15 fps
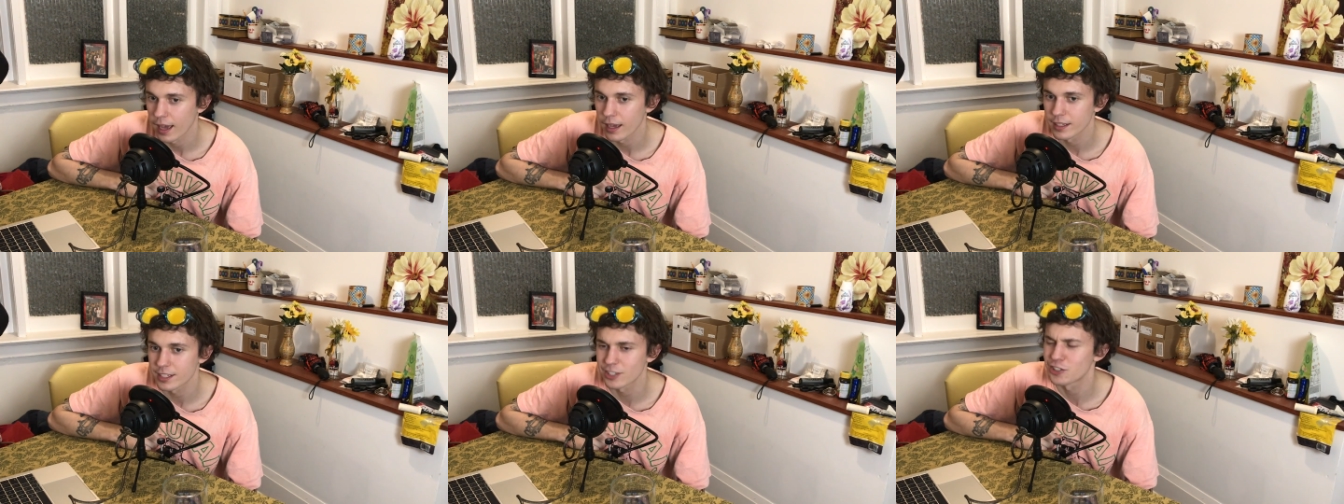
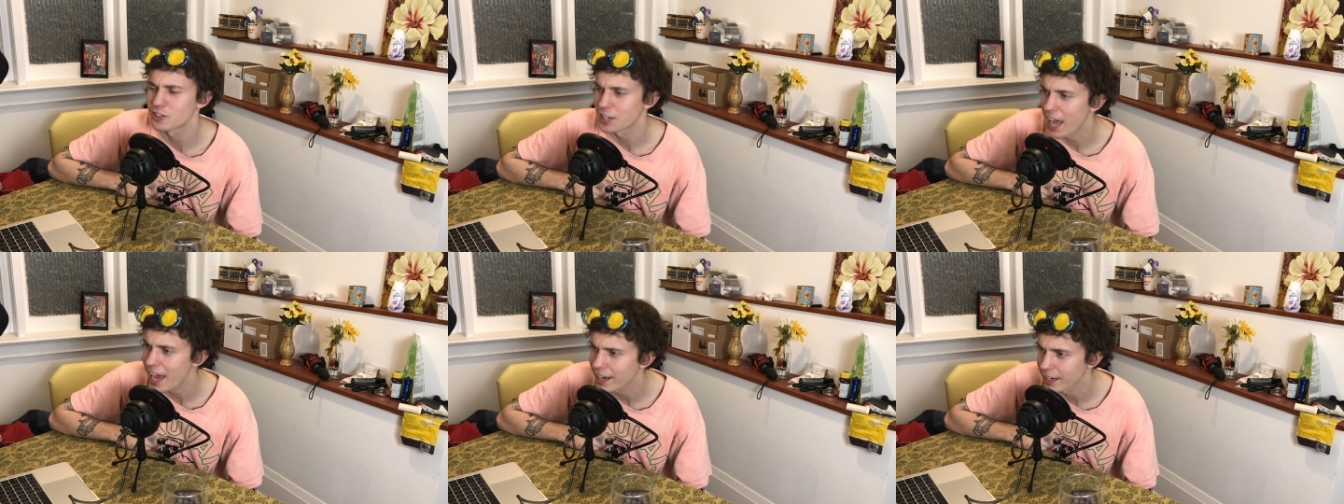
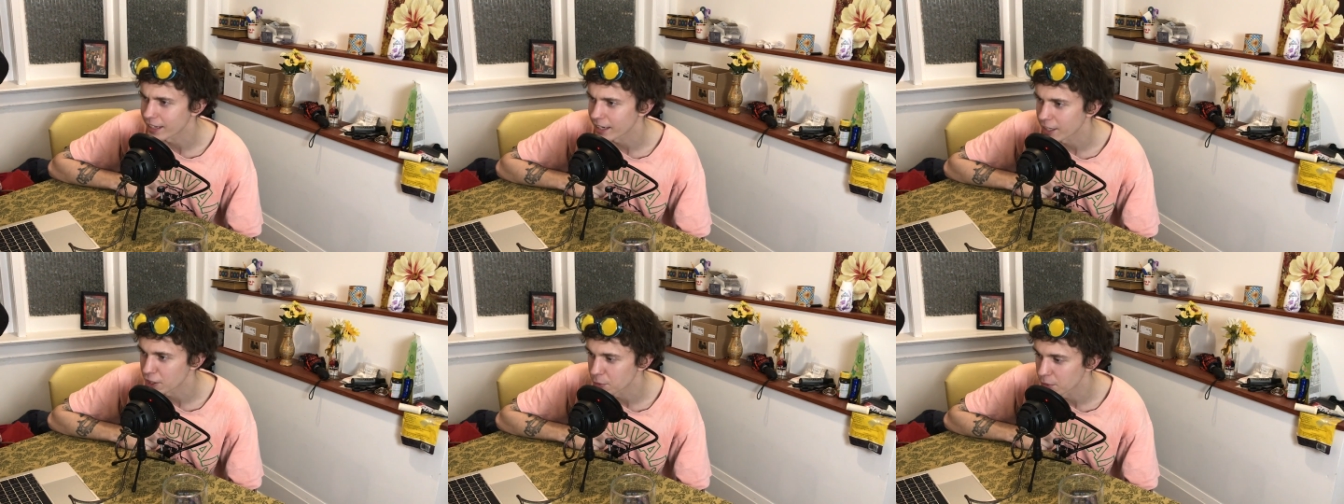
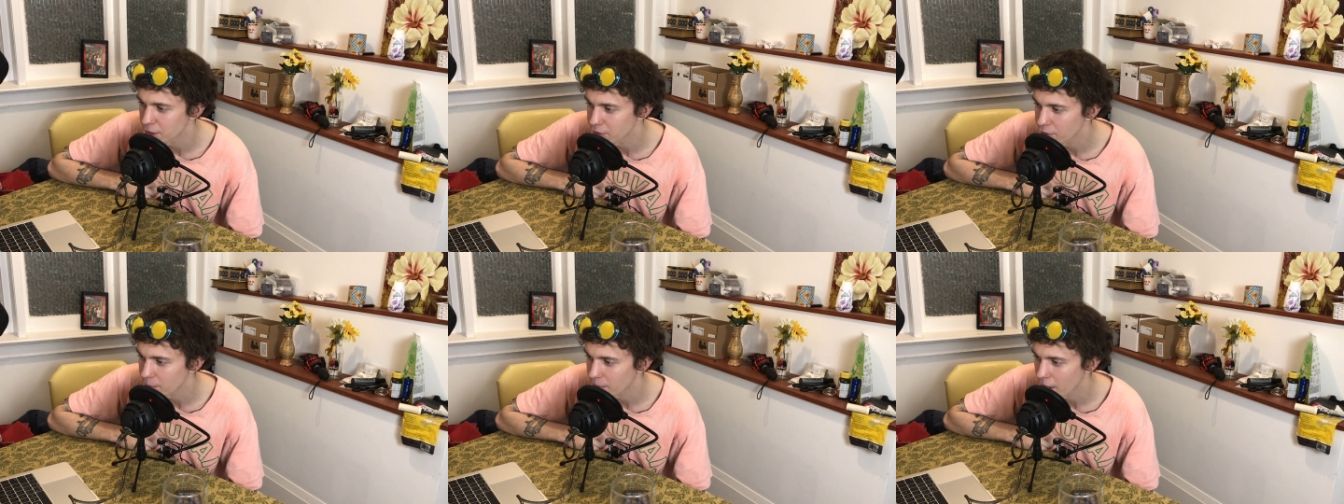standing in the middle
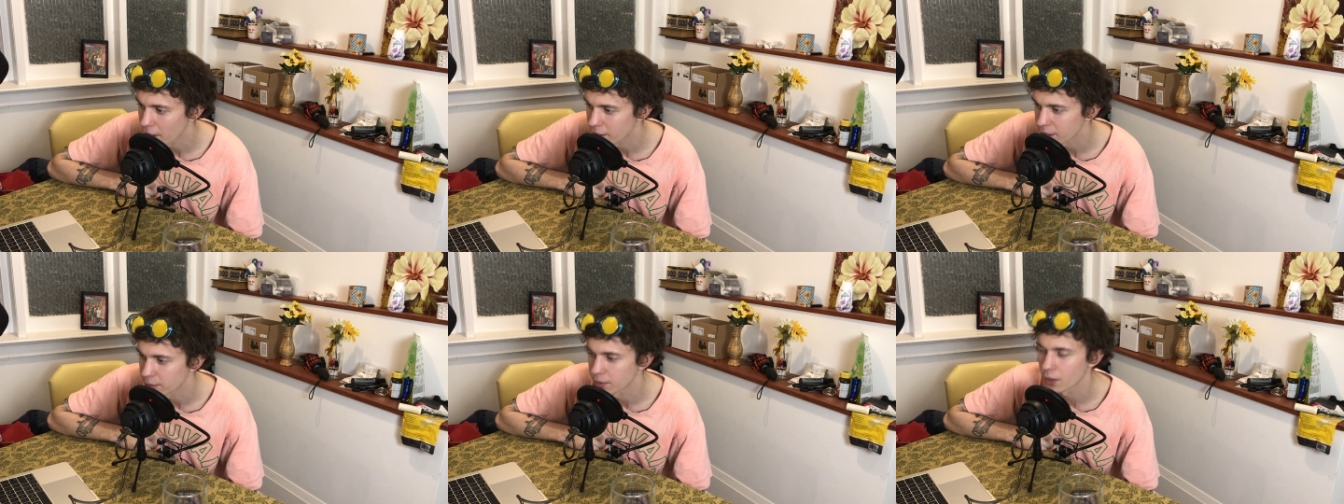of a
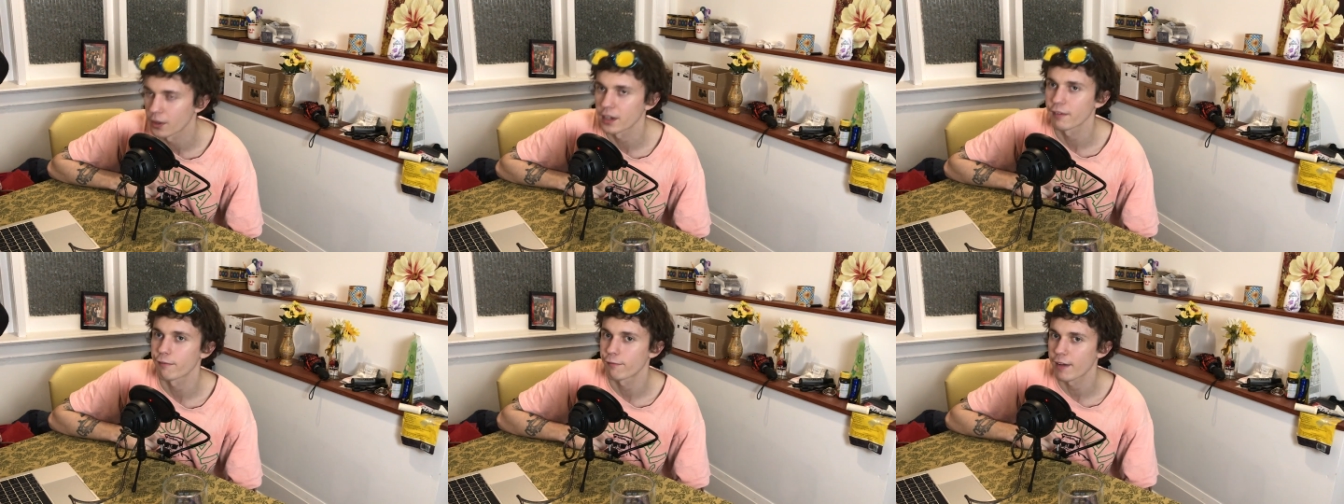party
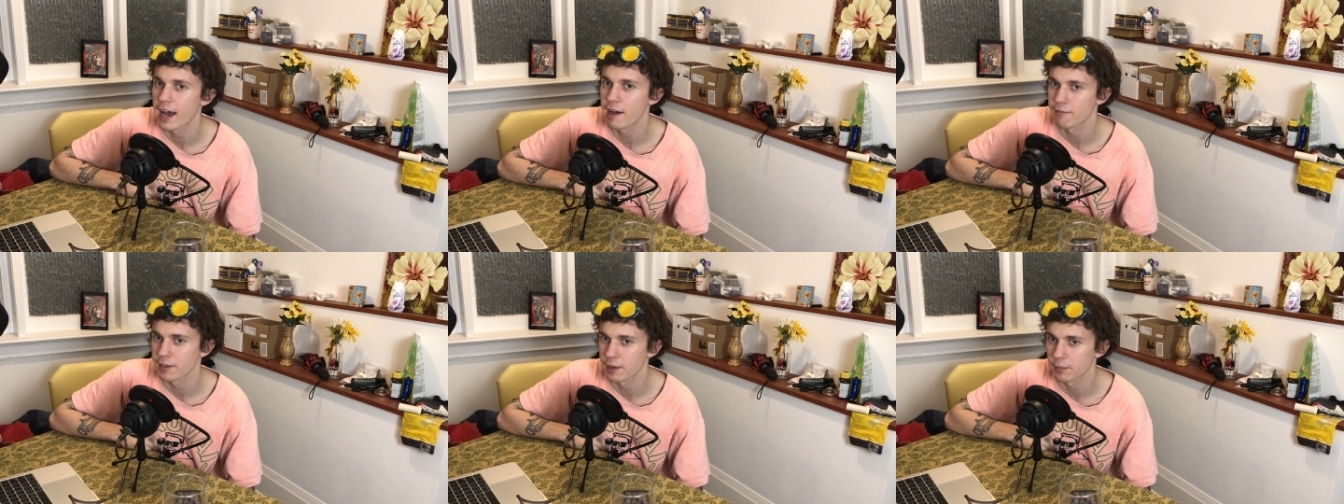blowing a
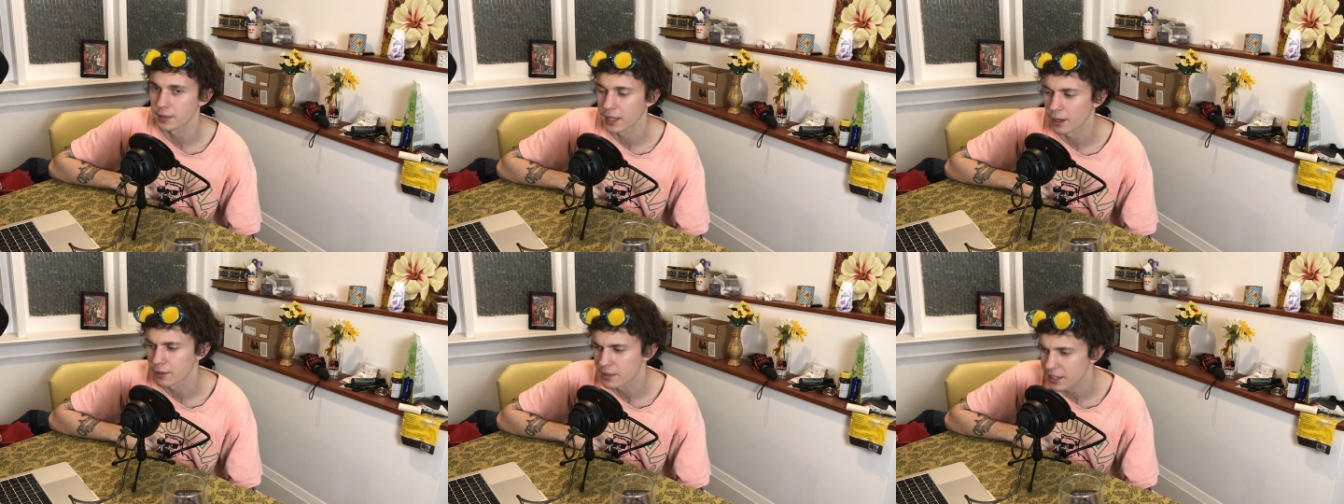fat vape
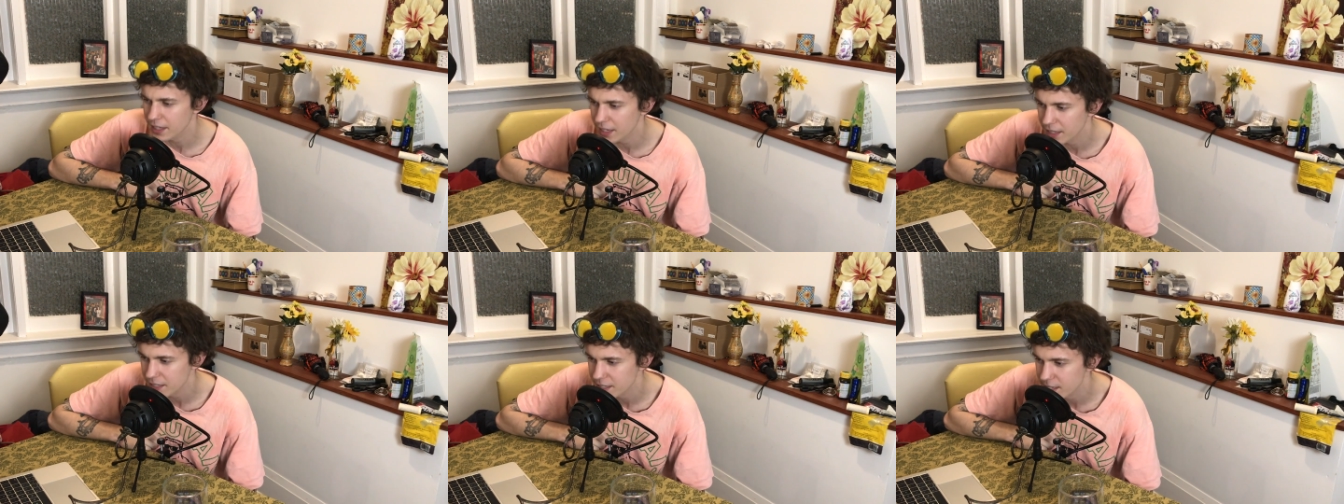cloud
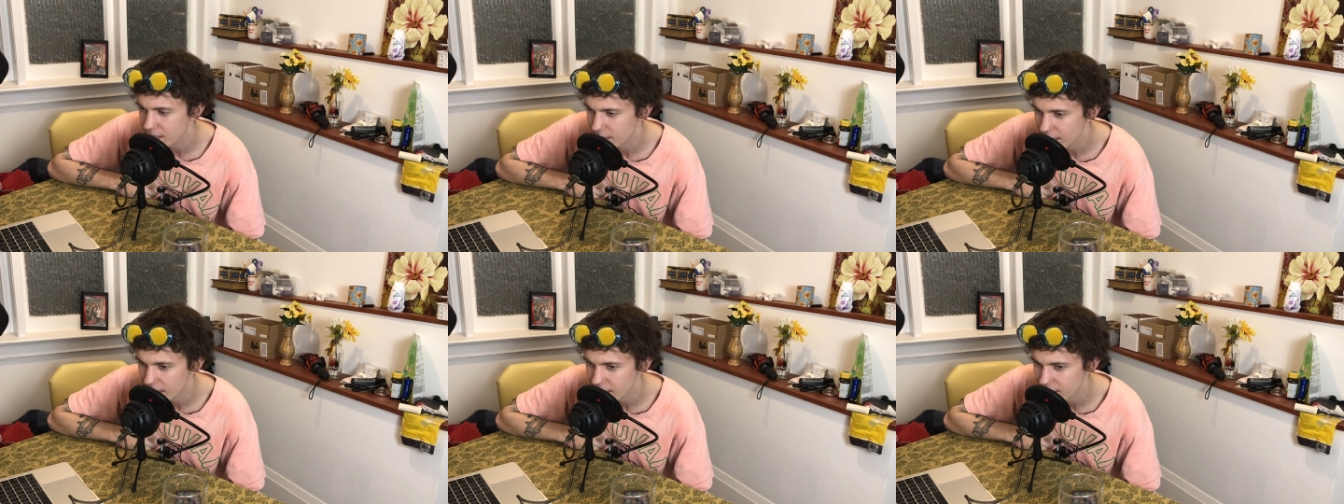thinking it's the
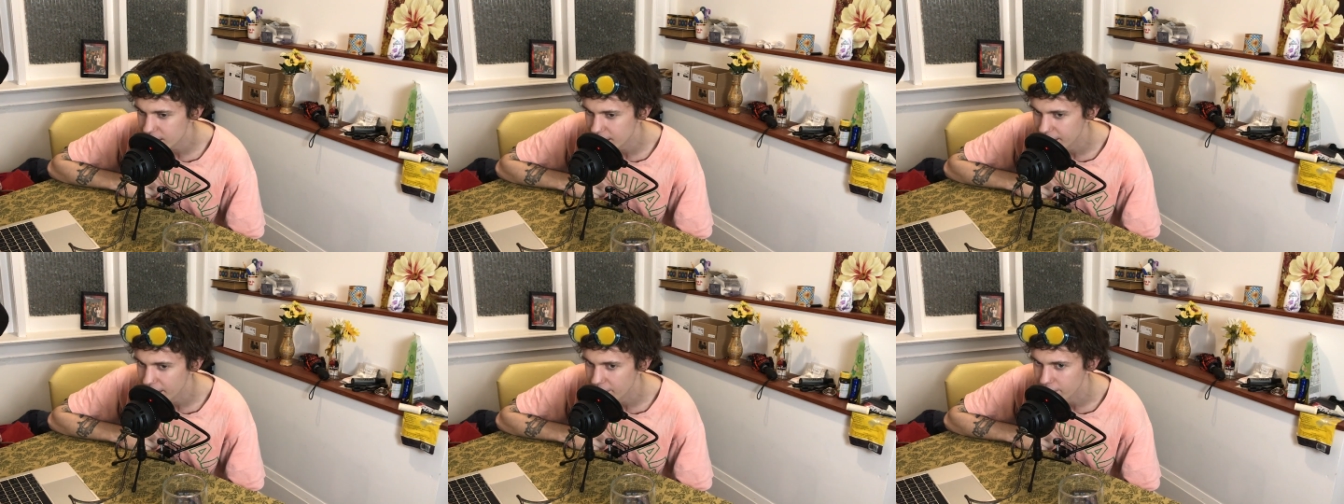sickest
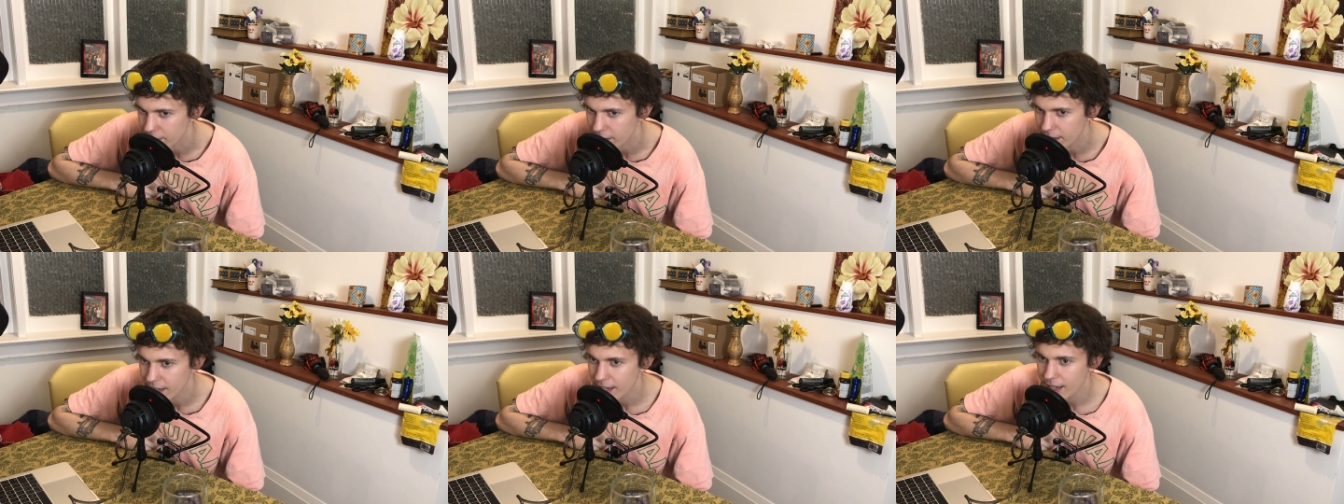thing ever,